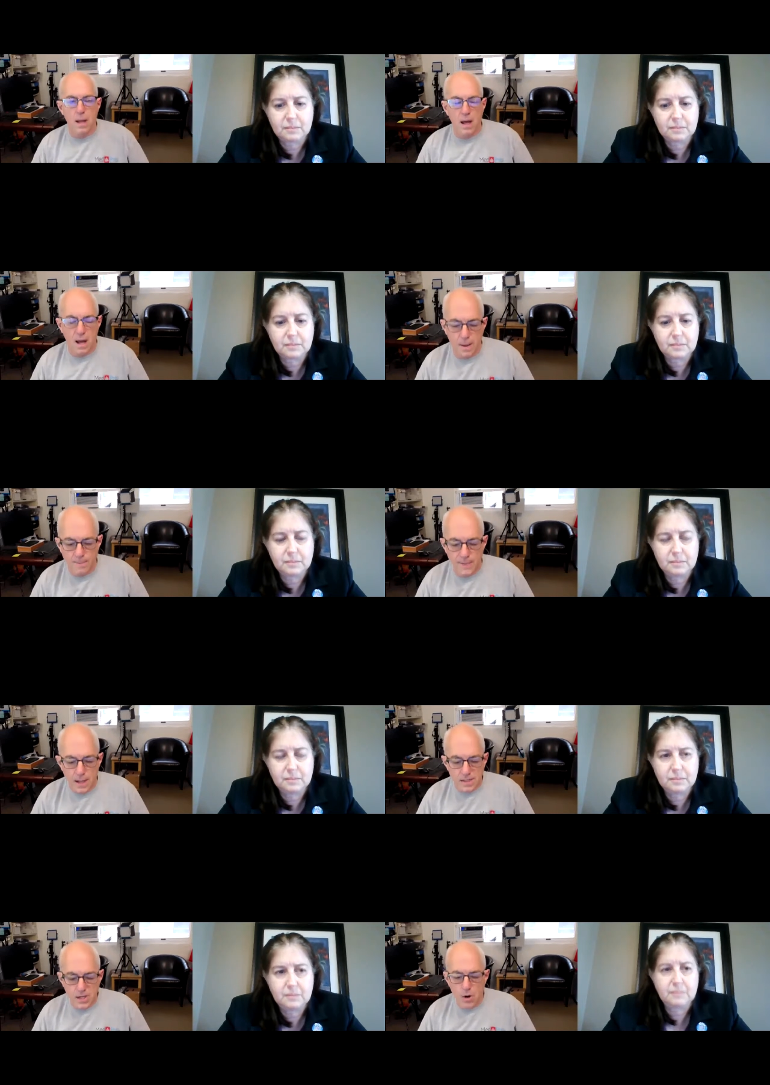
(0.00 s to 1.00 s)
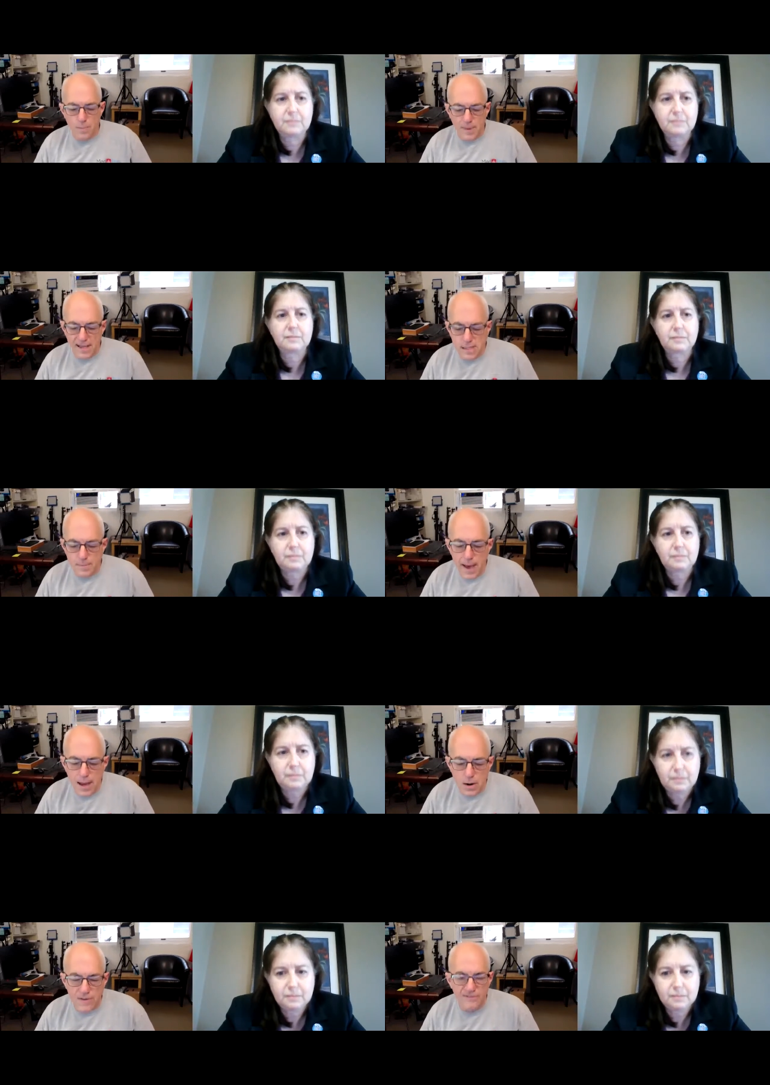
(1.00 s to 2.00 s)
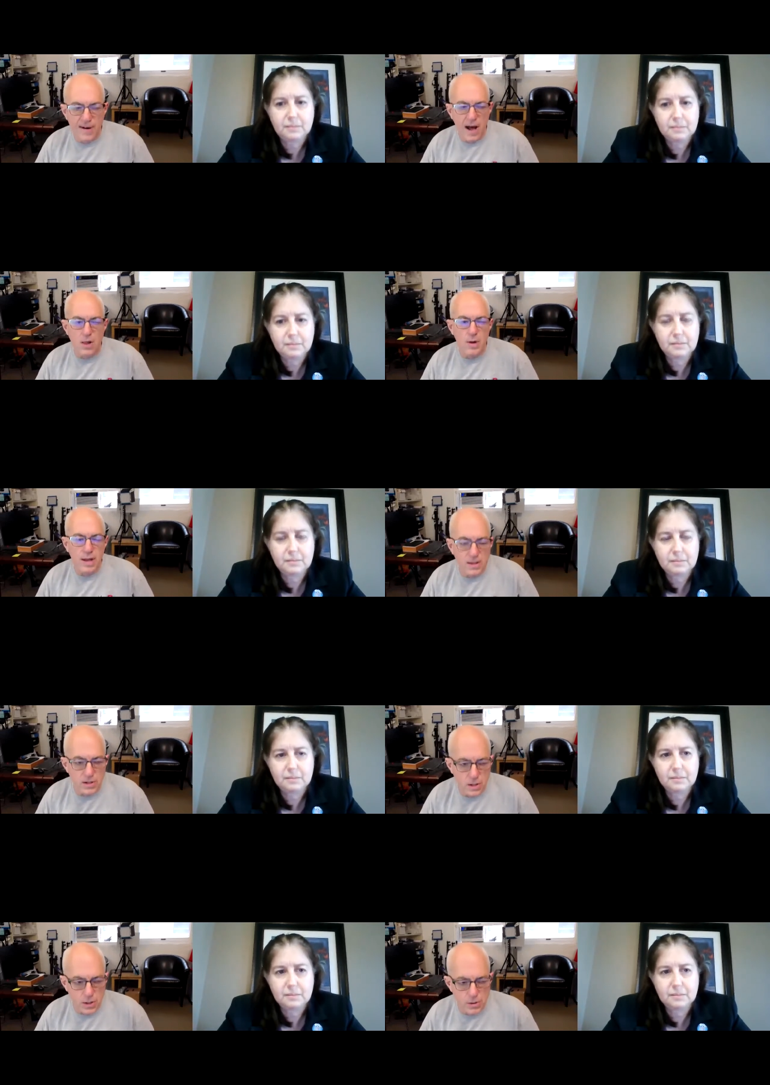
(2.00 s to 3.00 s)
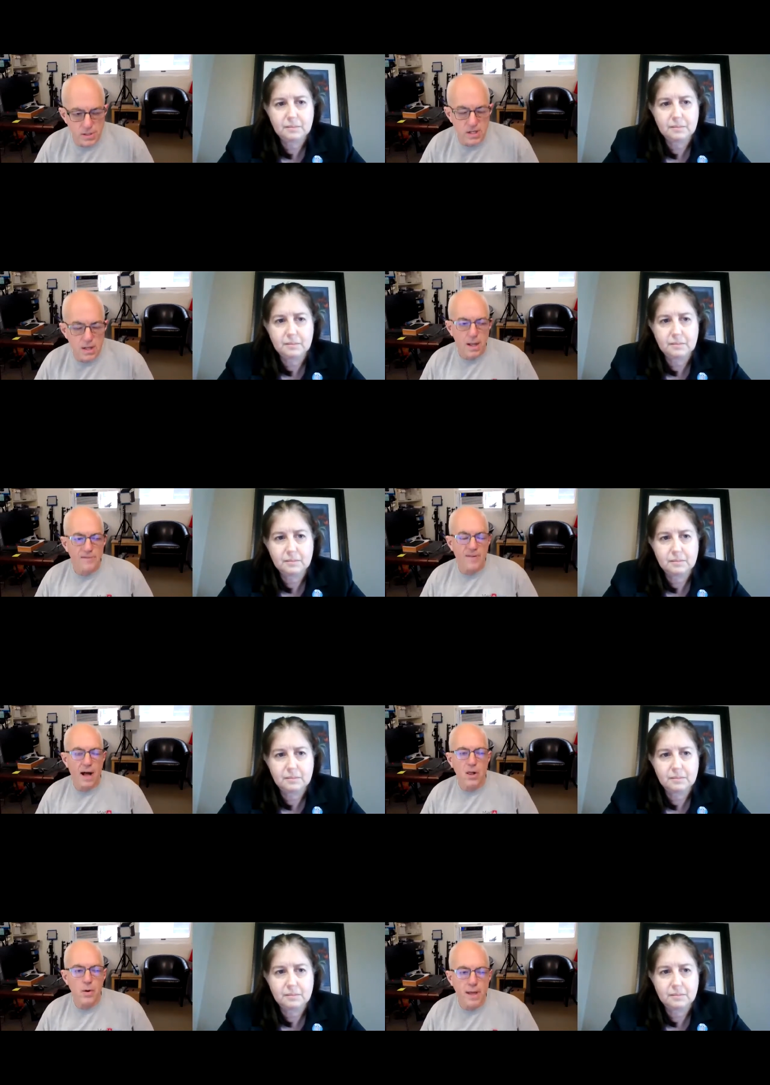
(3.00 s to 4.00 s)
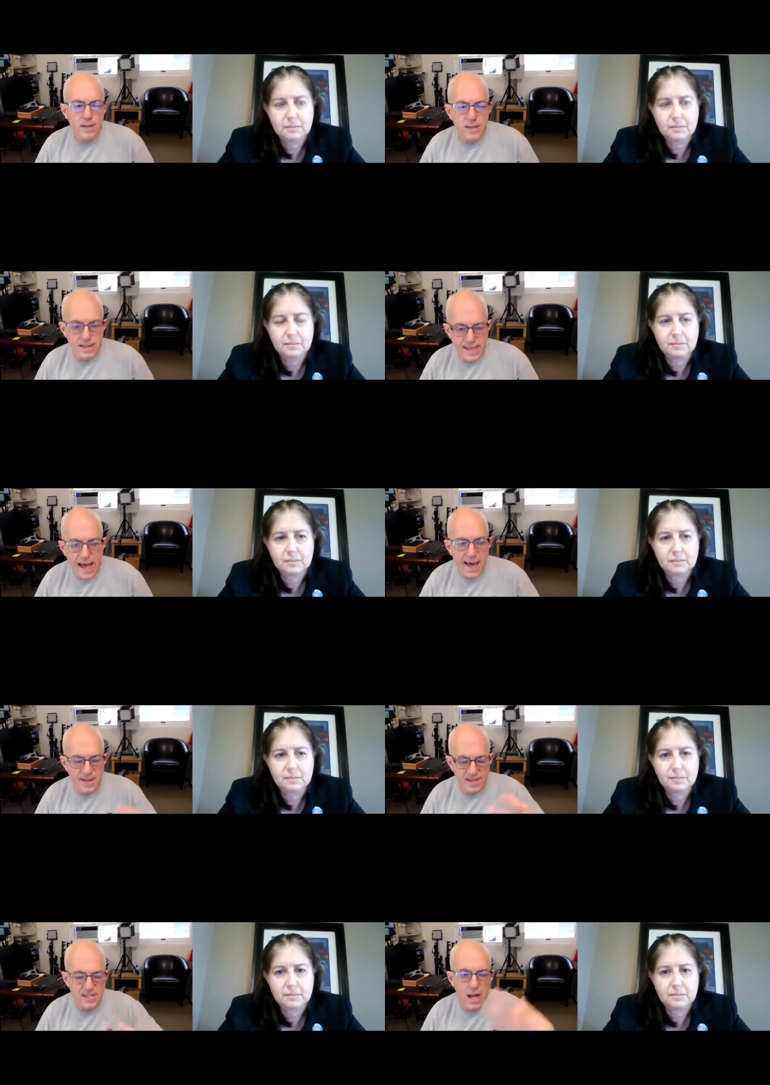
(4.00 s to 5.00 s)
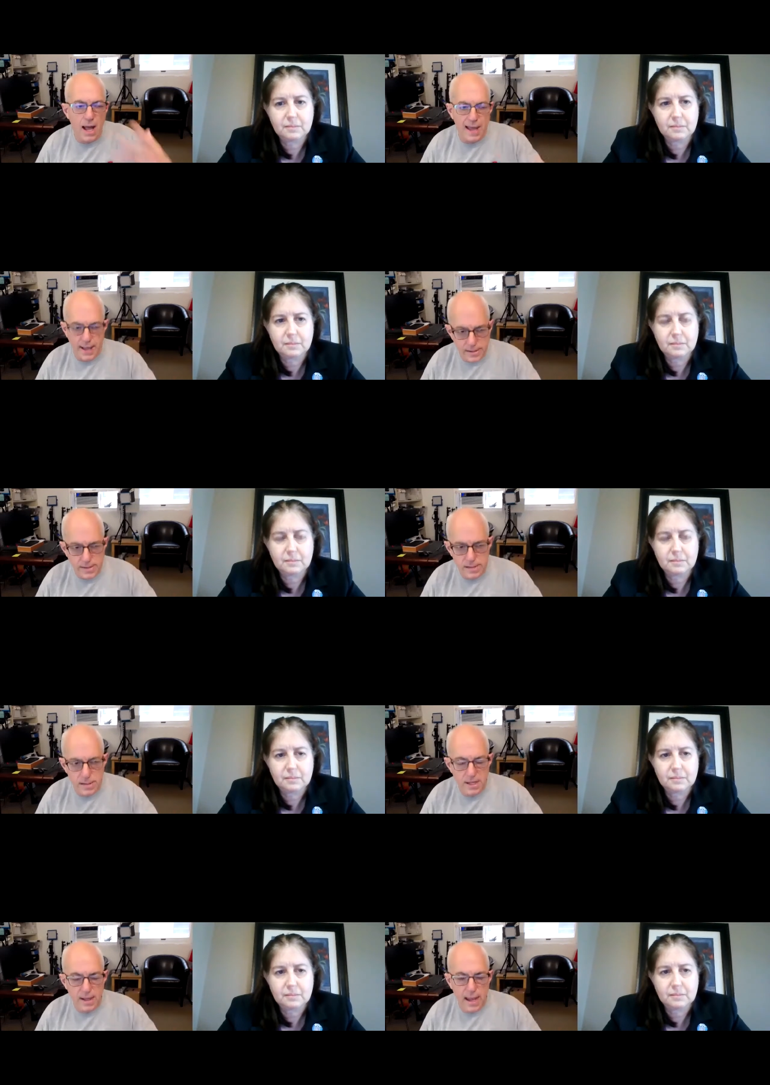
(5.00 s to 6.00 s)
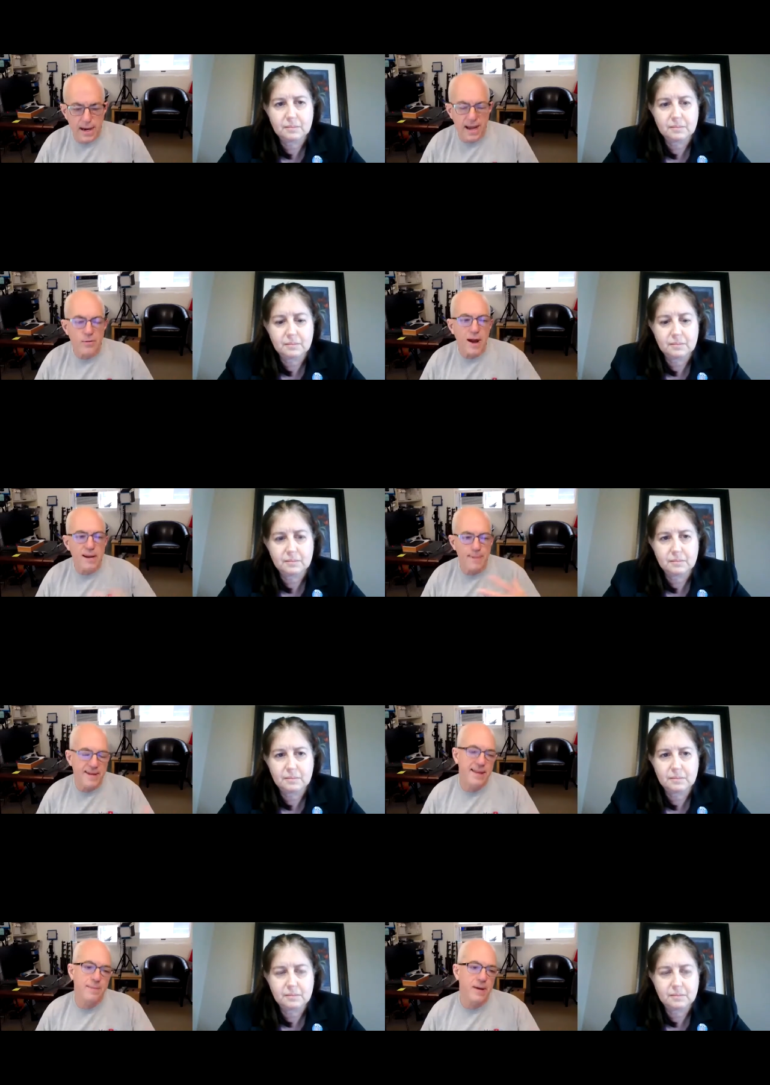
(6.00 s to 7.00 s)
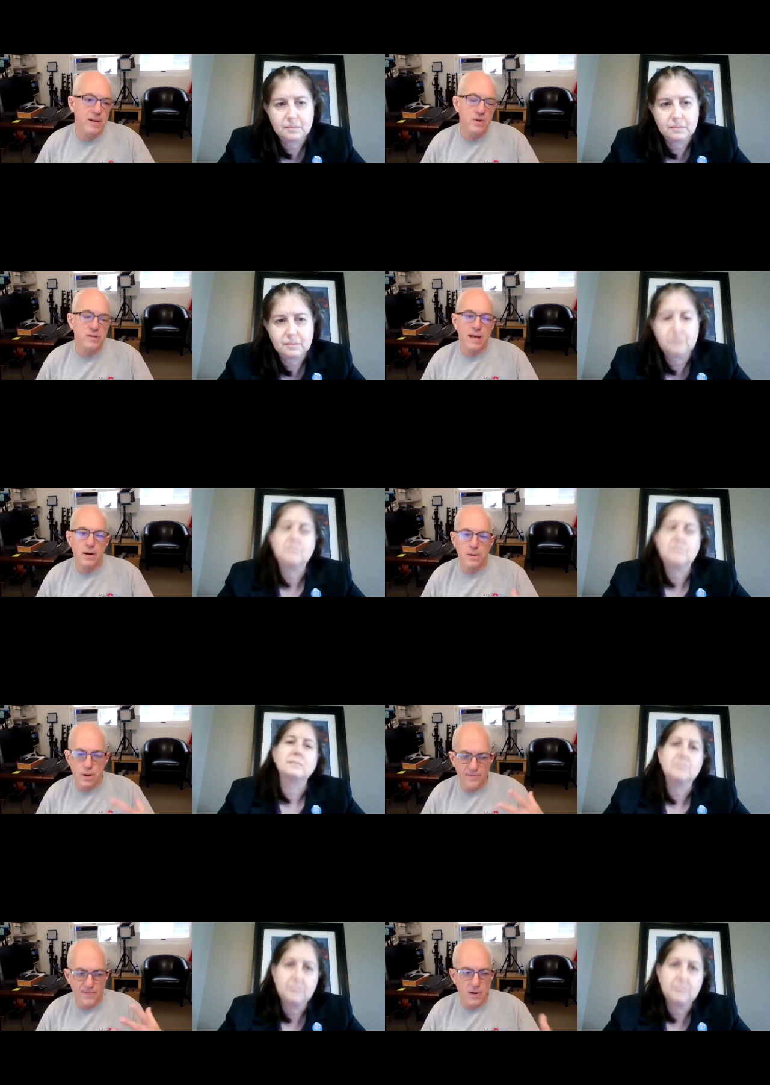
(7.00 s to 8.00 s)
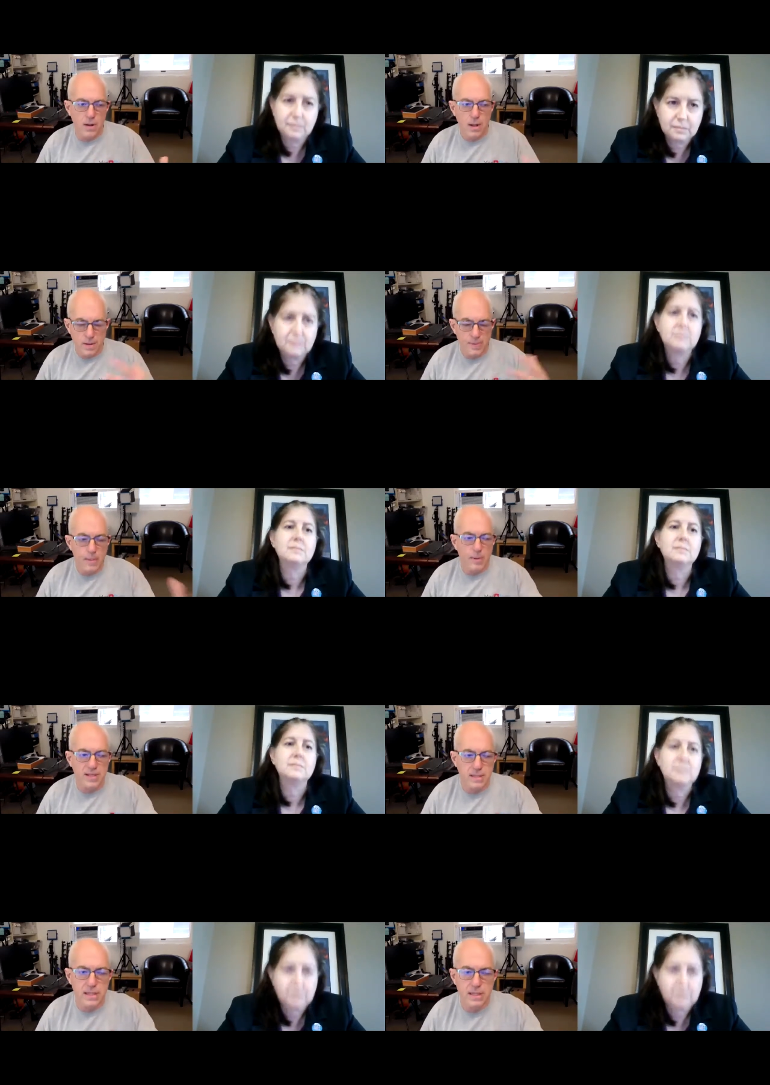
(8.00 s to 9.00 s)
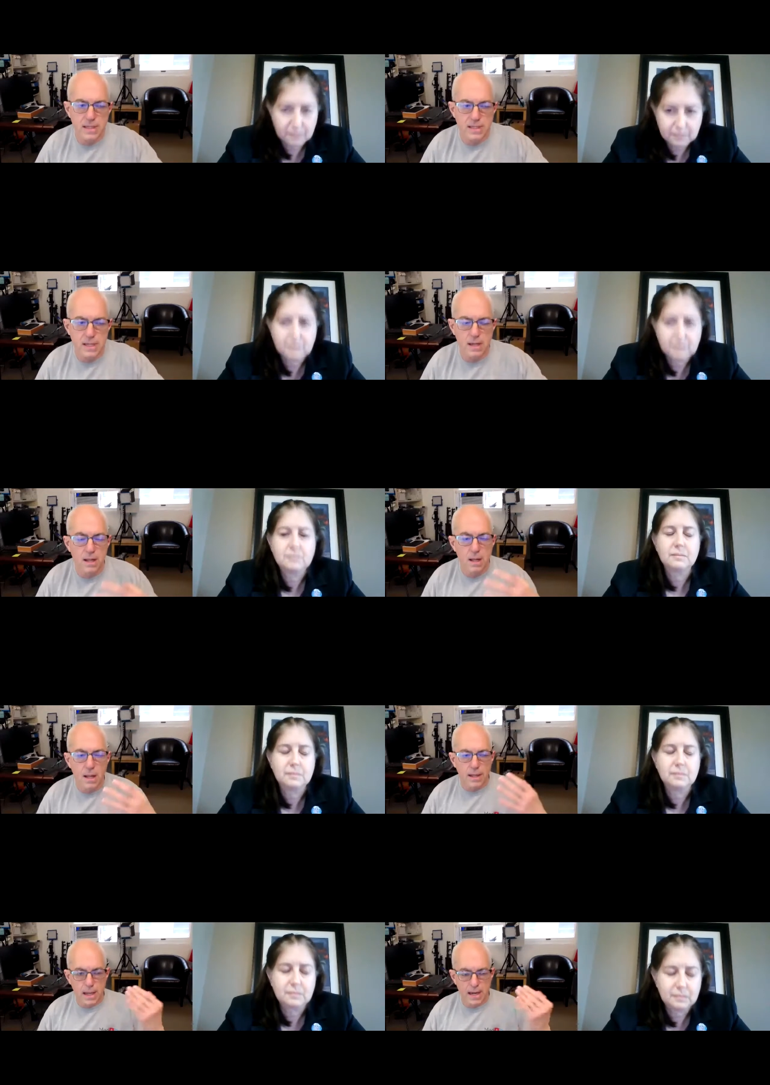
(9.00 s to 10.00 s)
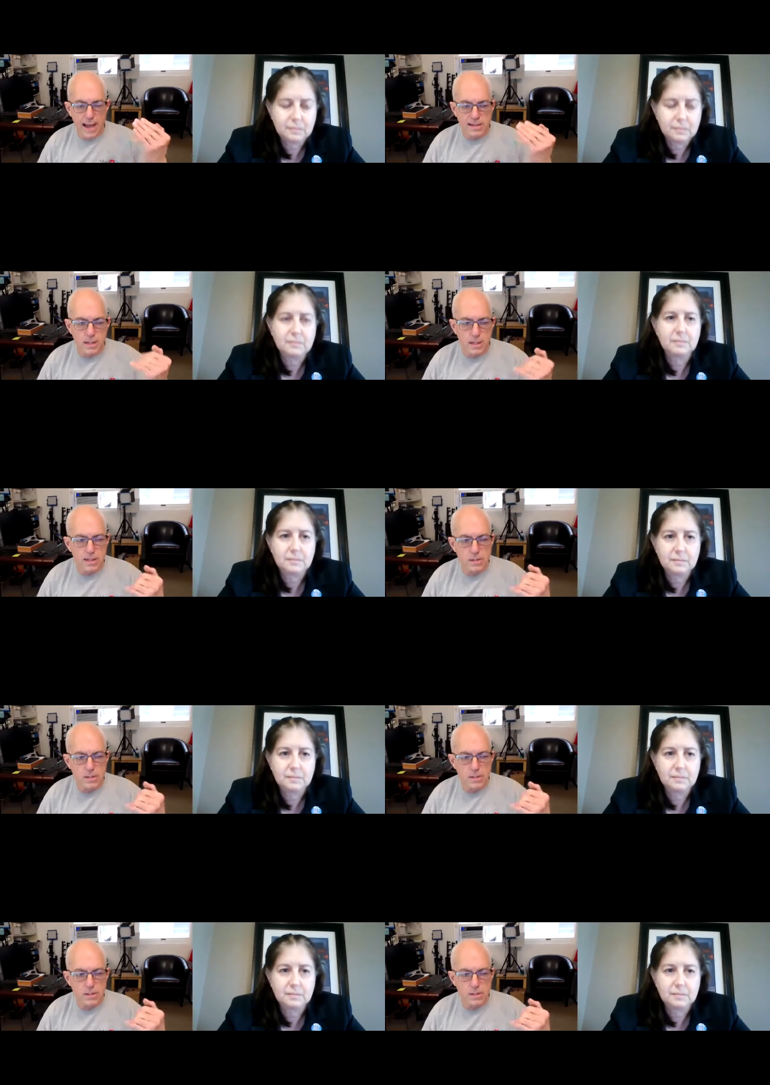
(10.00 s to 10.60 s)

Speaker 1: Um, so it's a matter of following the news, following the data, the science, and I write about that in my newsletter. Your folks, the people listening to this can can actually